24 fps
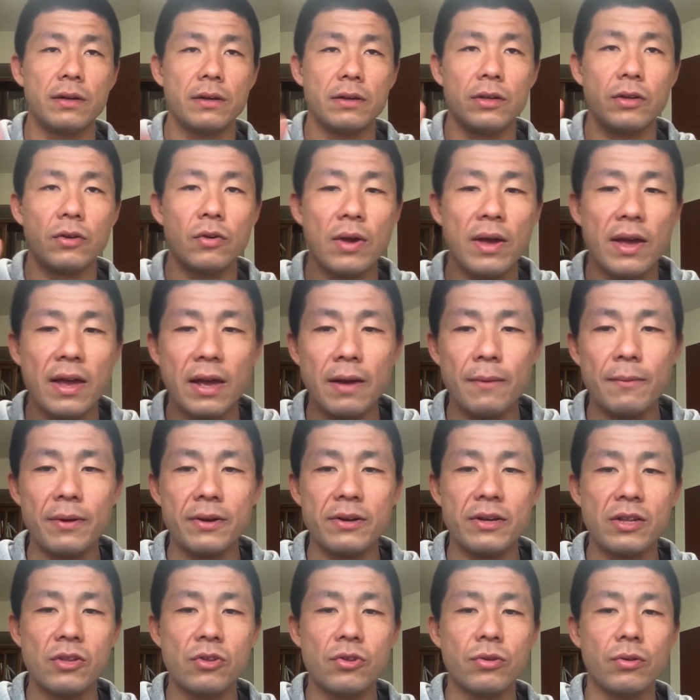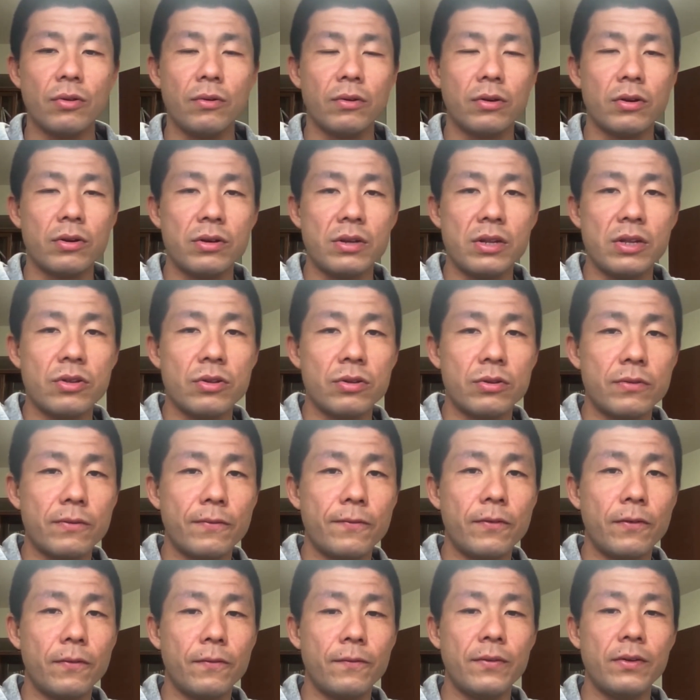You have additional conditions to
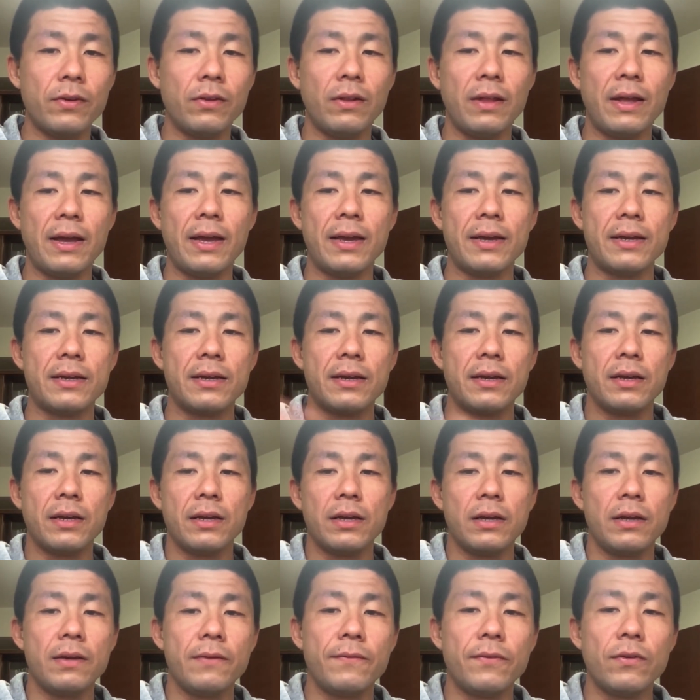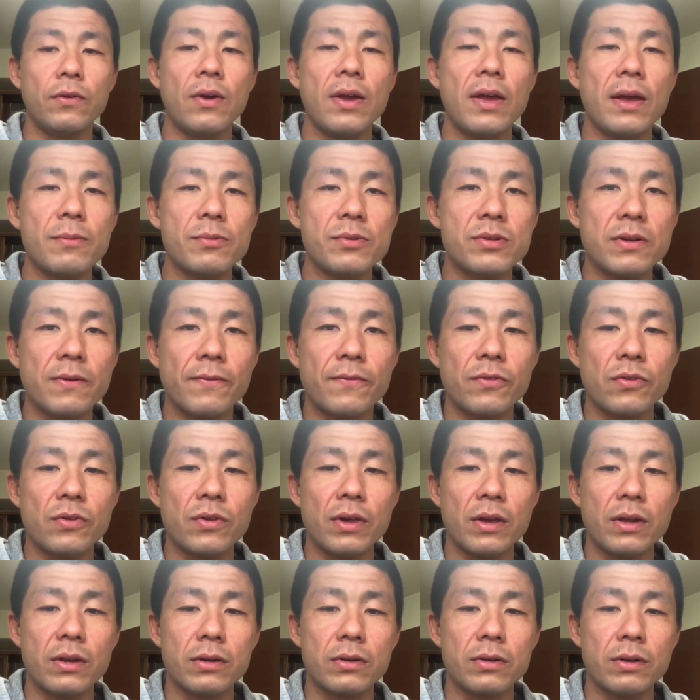fulfill, like if you have
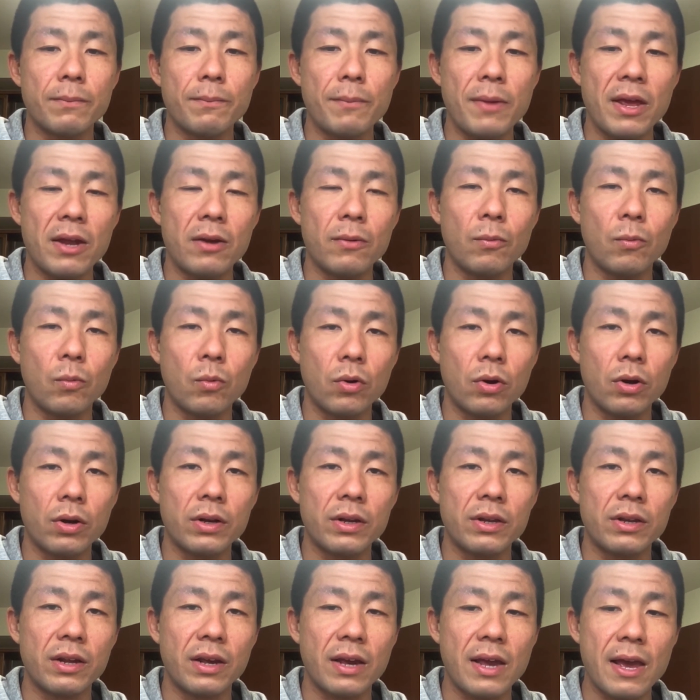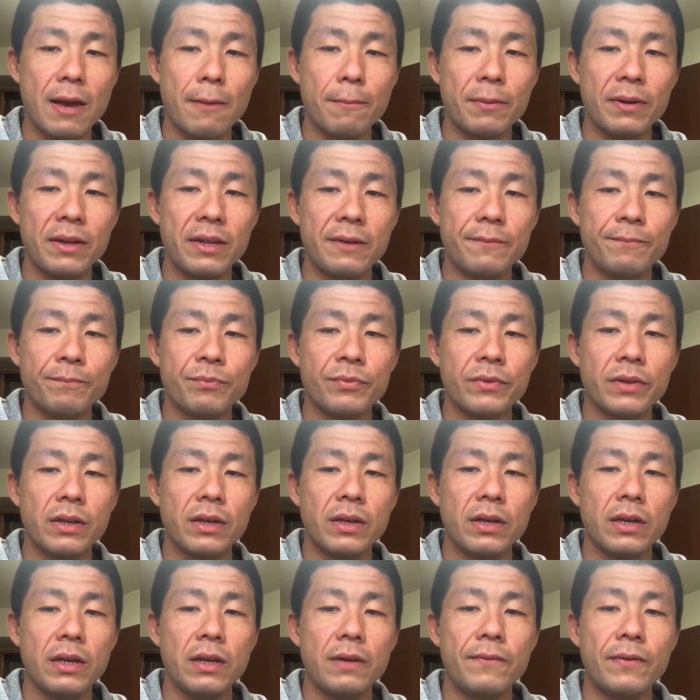sufficient amount of work in the company,
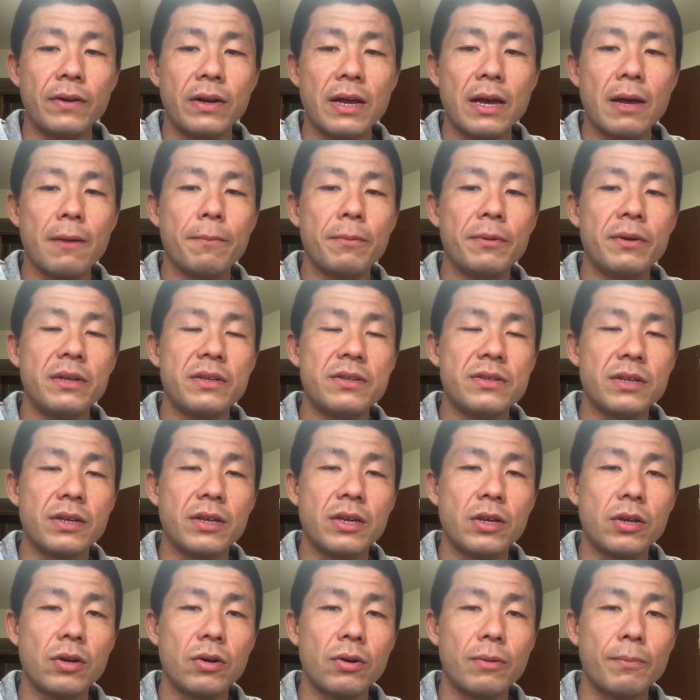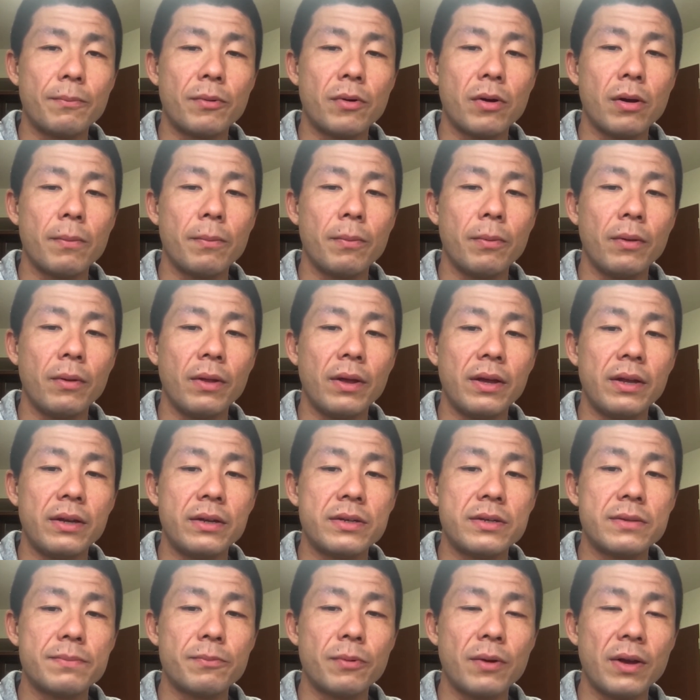if a company secure a proper
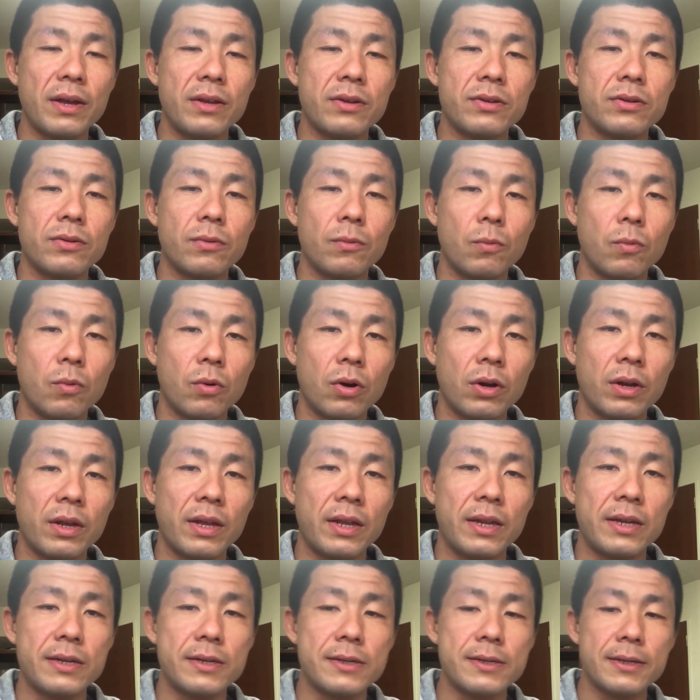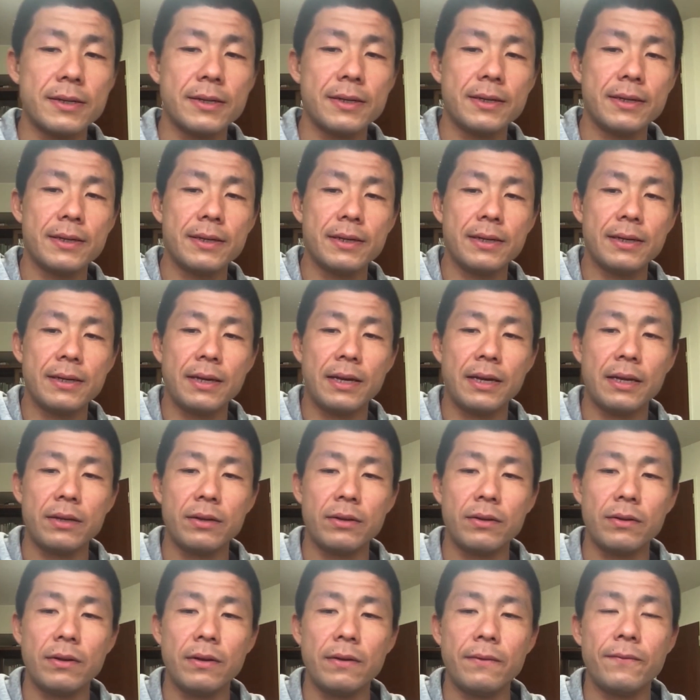place to work in, and
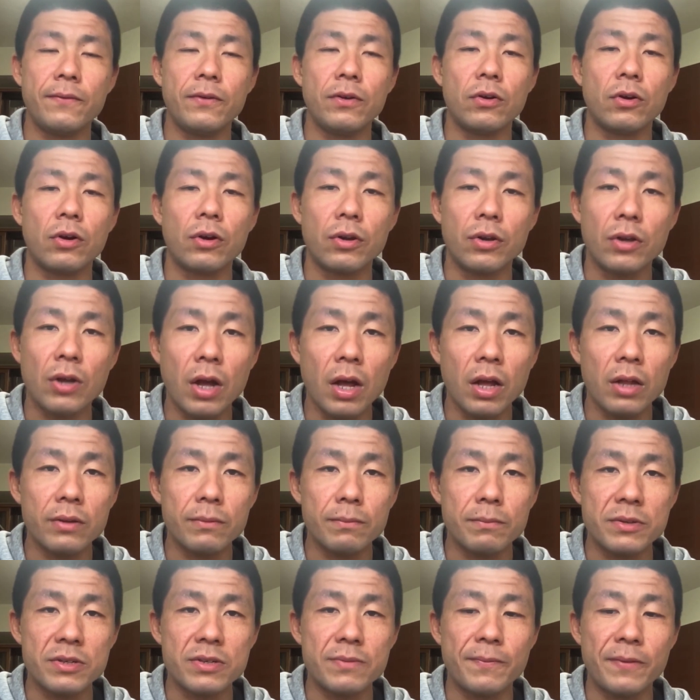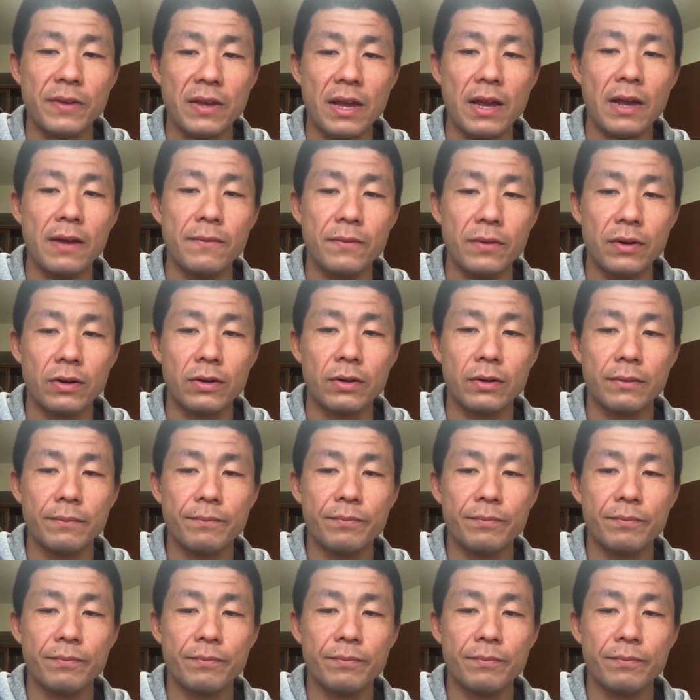if you are not misbehavior.